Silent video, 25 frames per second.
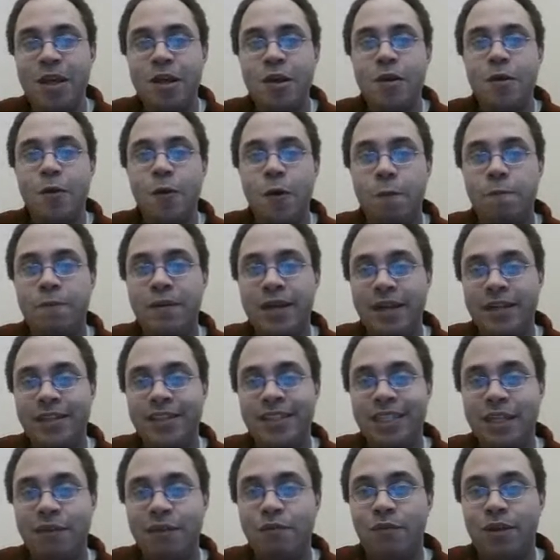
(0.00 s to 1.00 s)
or B,
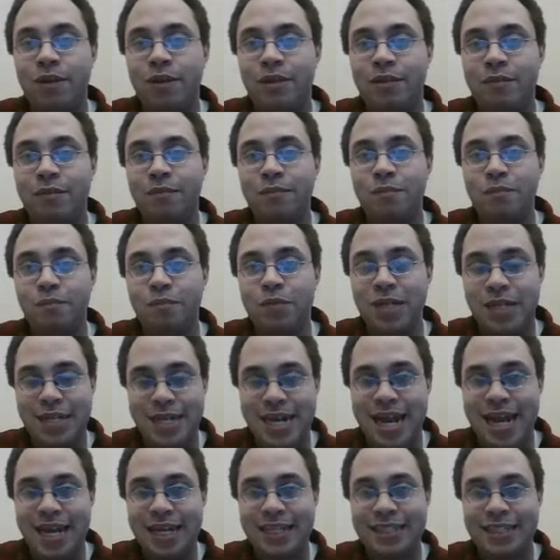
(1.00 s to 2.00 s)
someone
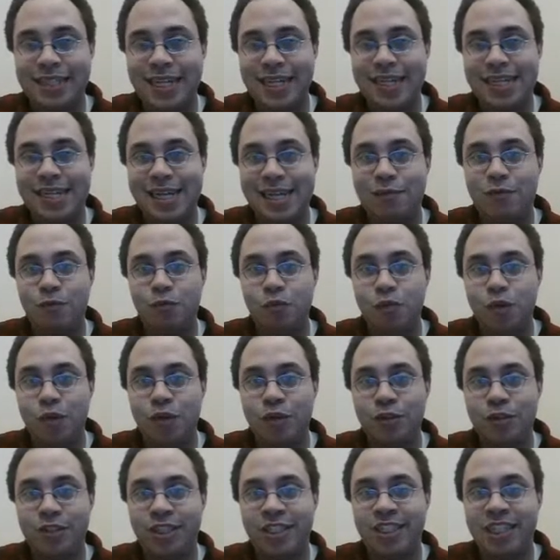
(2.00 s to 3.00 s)
connects and then
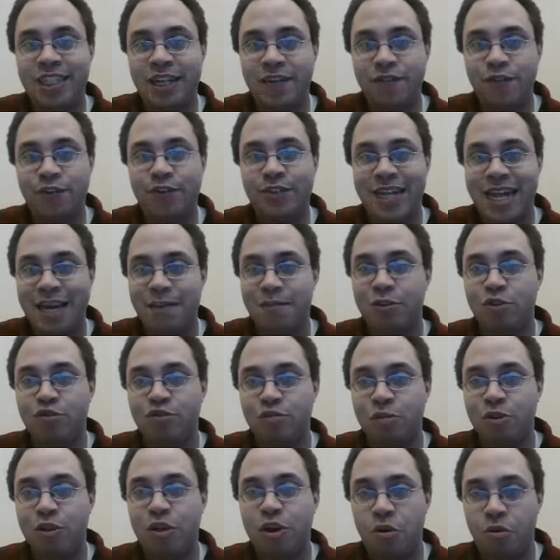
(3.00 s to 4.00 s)
will suffer damage from
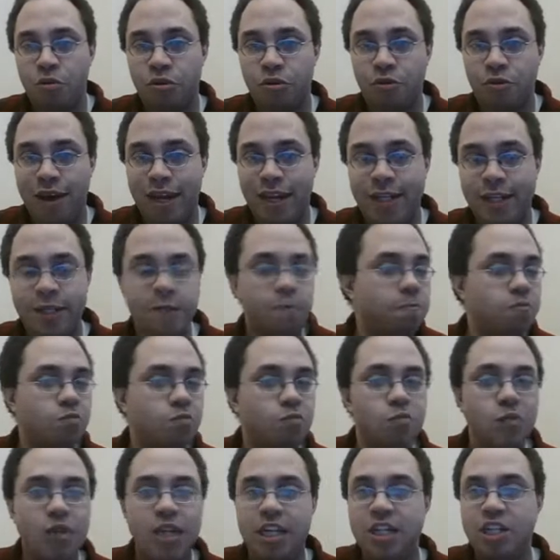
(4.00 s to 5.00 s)
a ko-threat.
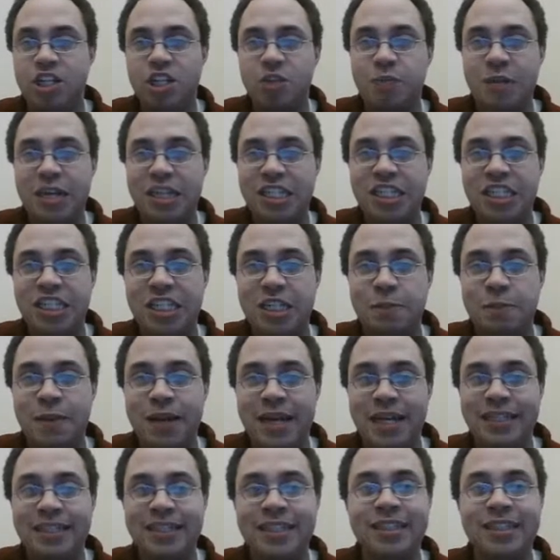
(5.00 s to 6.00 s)
It just basically
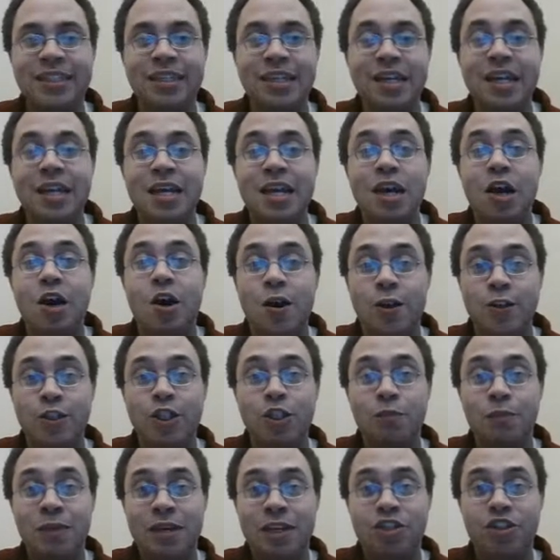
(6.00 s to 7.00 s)
depends. Also,
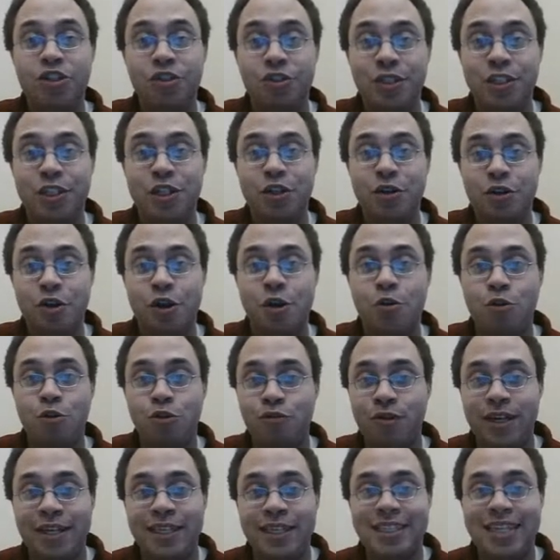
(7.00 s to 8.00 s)
make sure that your
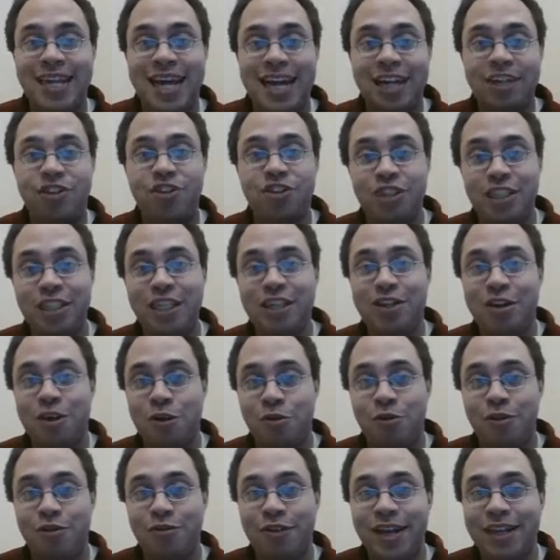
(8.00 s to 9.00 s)
ko-threat is actually a
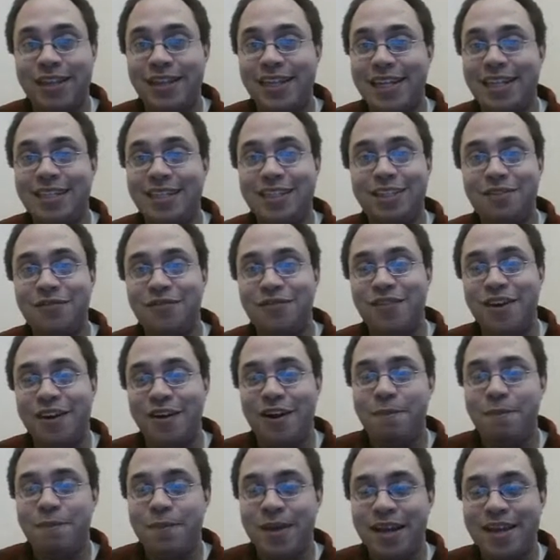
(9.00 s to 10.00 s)
ko-threat. That is a very
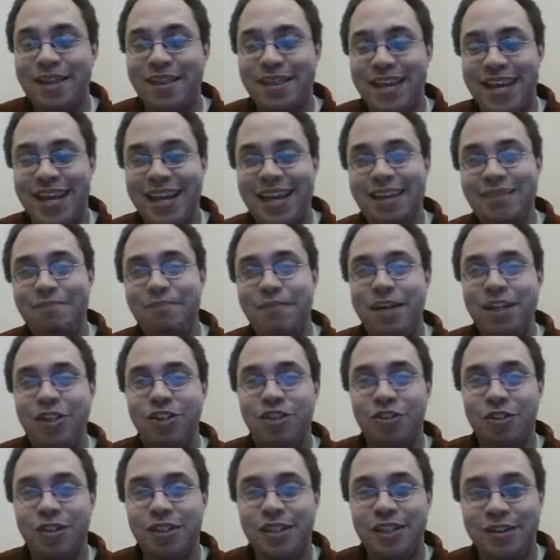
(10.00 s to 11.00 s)
big thing. Make
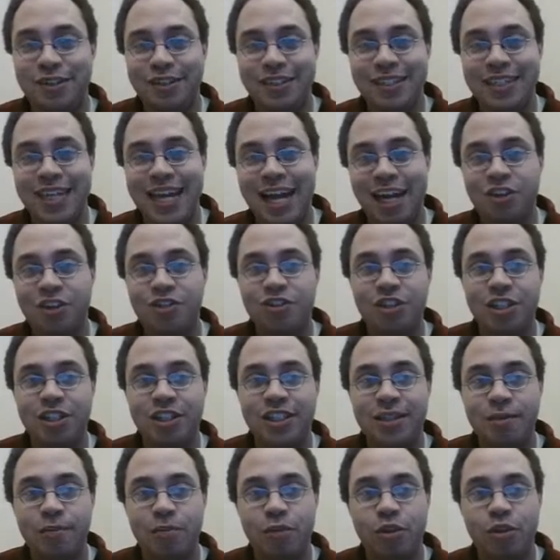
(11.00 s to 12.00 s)
sure that there is actually
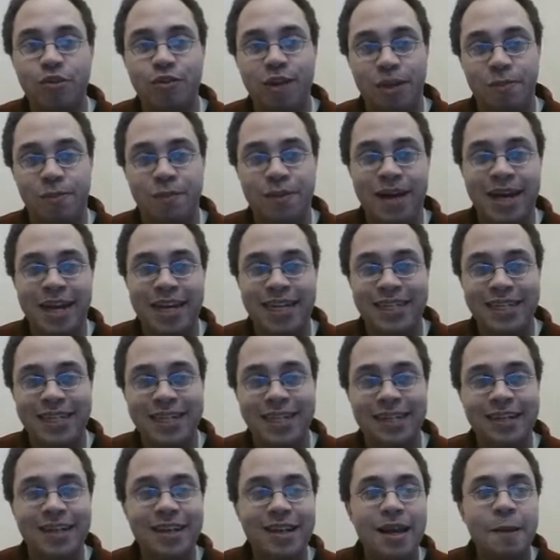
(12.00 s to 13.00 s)
some threat behind it.
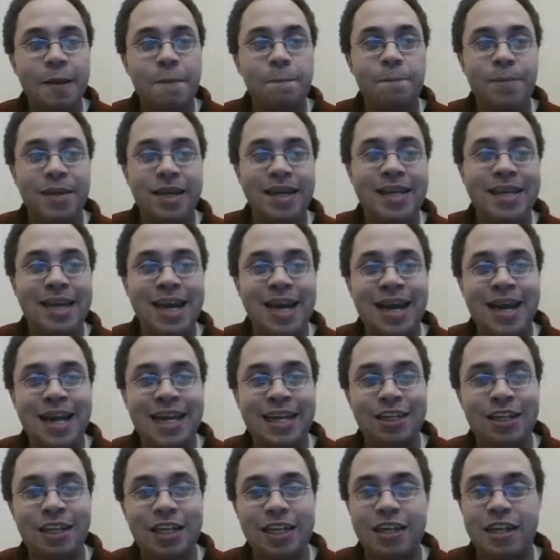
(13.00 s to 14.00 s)

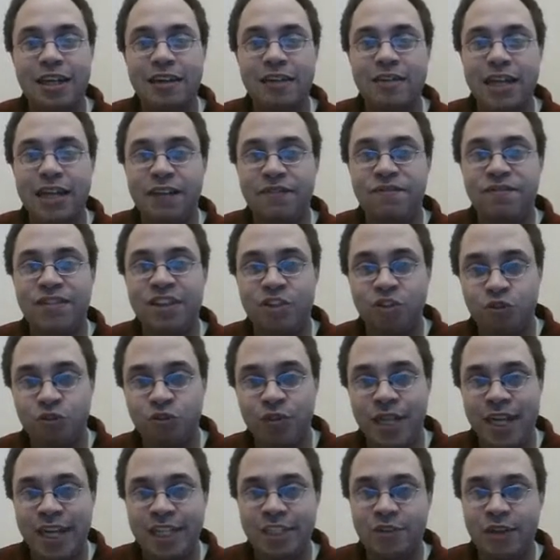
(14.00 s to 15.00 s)
B9, like, like
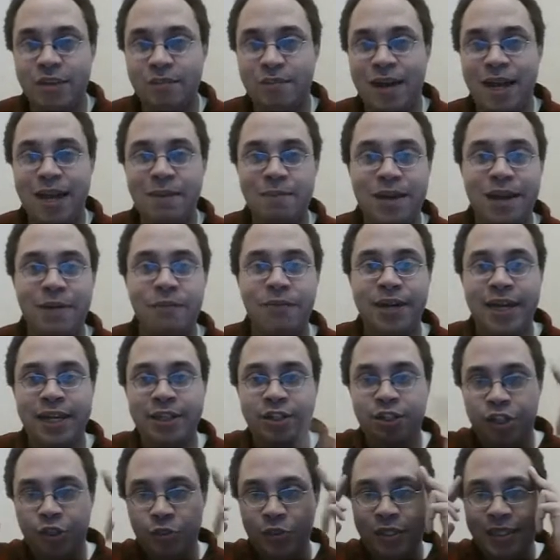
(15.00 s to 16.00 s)
visualize, in my mind, what I
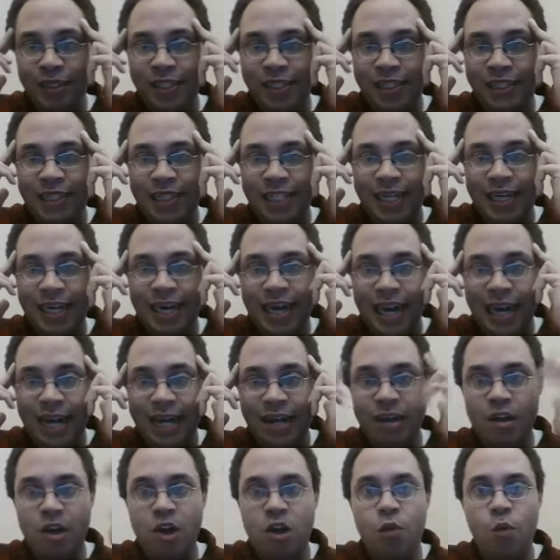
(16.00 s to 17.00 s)
do is I say, hey,
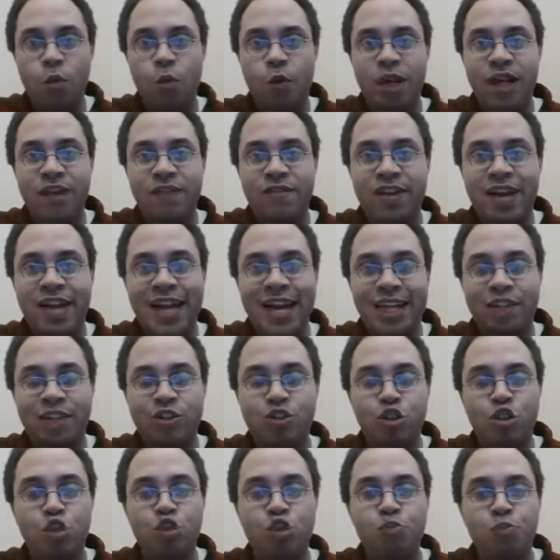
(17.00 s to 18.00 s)
what if I had
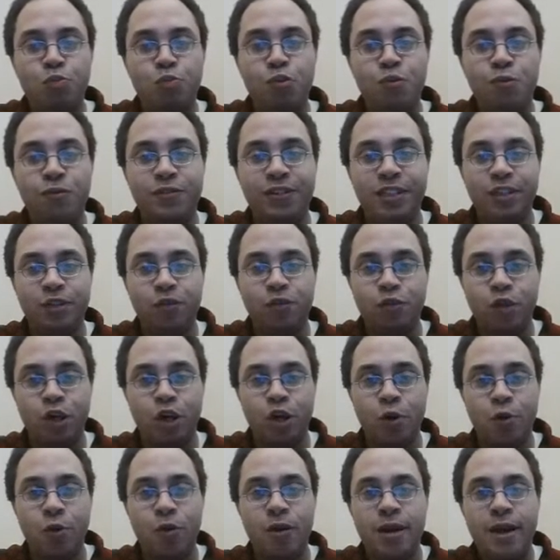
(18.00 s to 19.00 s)
two moves in a
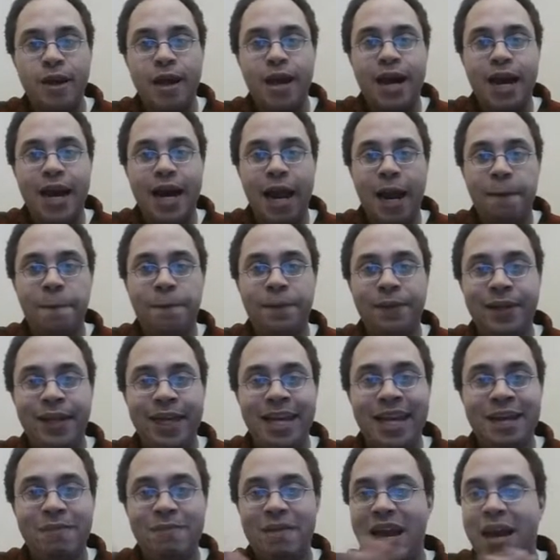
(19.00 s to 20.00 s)
row? I
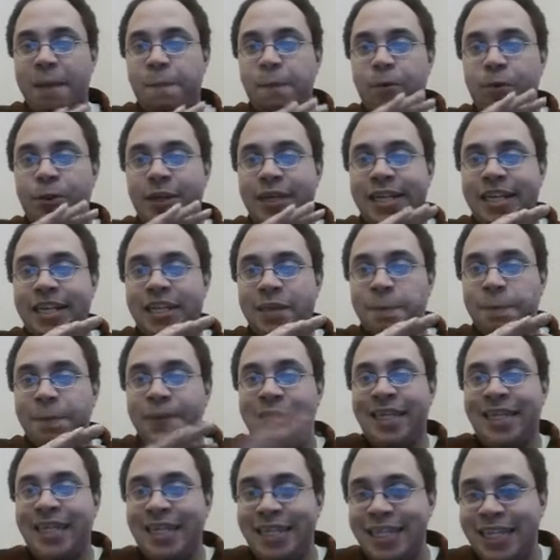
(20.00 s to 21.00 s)
play, my opponent
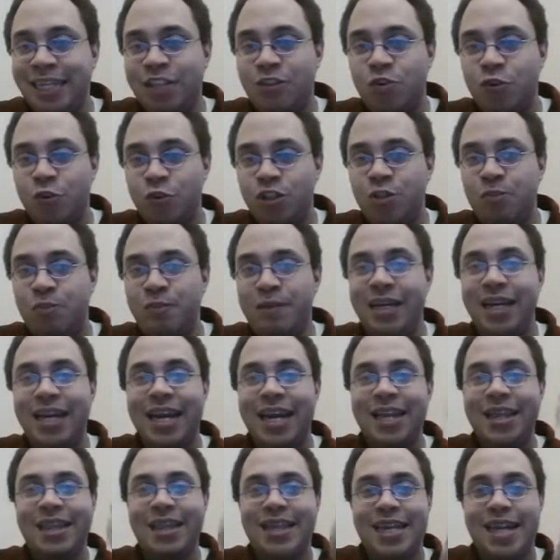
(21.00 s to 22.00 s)
completely ignores me,
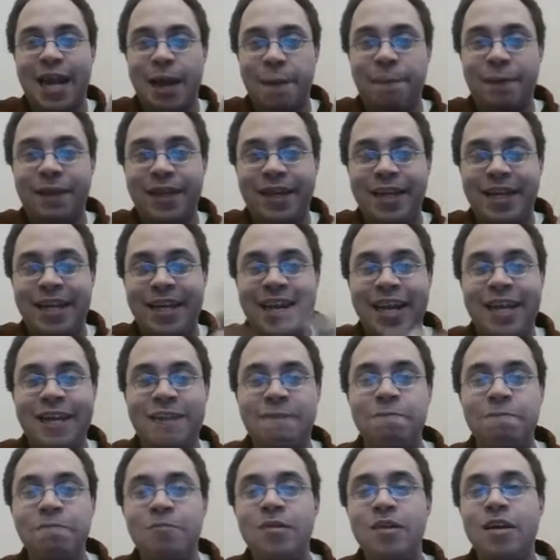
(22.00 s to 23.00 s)
and then I play again.
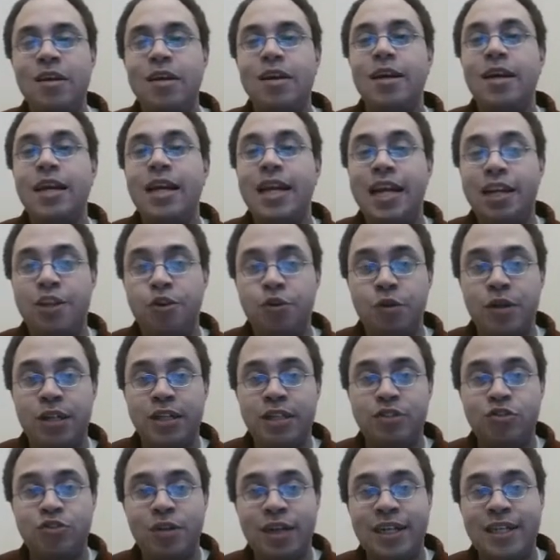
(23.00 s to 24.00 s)
And you can
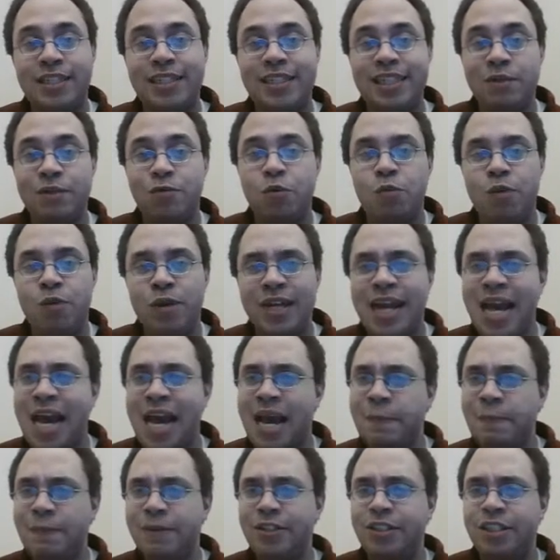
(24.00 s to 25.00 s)
try to see, well, what
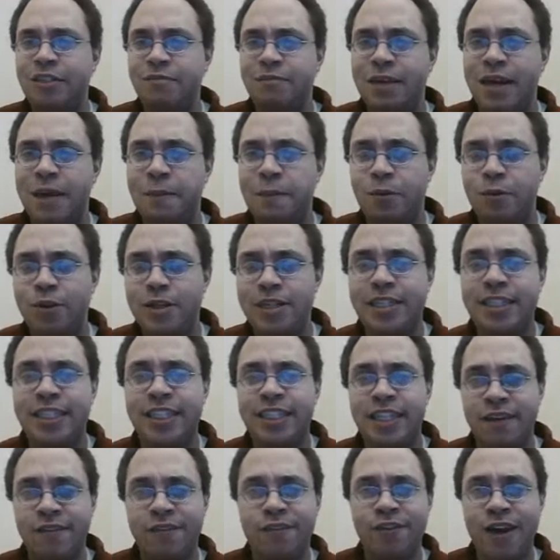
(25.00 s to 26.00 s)
happens? Does my opponent
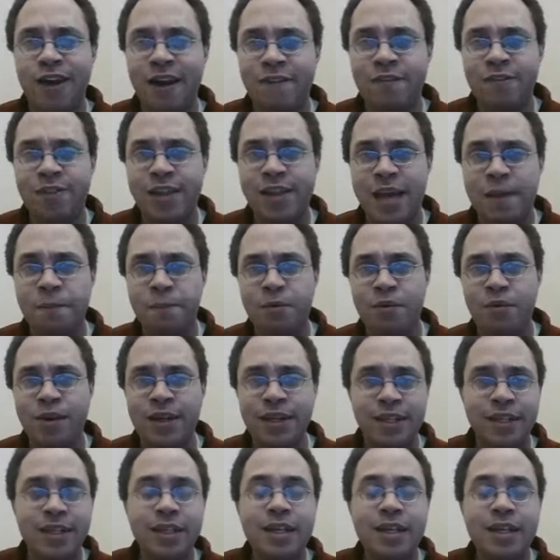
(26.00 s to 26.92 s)
suffer after that point?